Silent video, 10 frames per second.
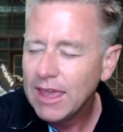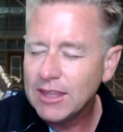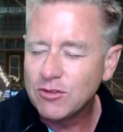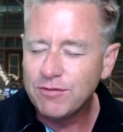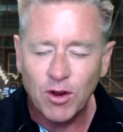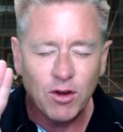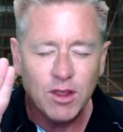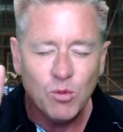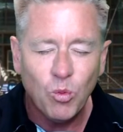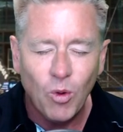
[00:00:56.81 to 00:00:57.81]
it's
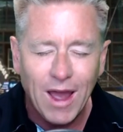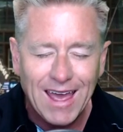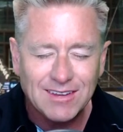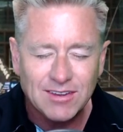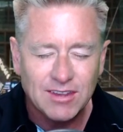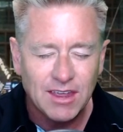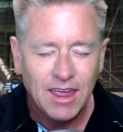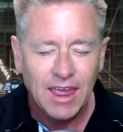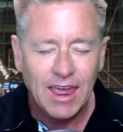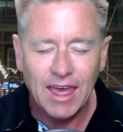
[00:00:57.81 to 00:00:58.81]
very wet
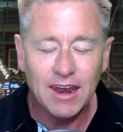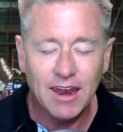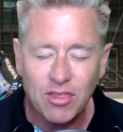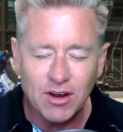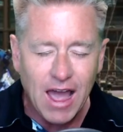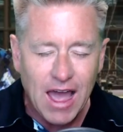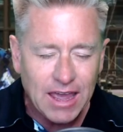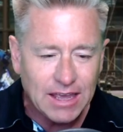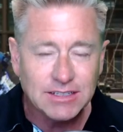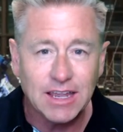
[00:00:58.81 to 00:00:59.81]
and another guy
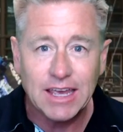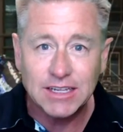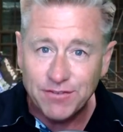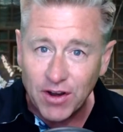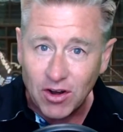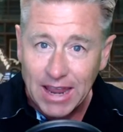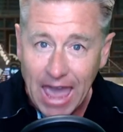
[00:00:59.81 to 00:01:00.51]
is like, it's very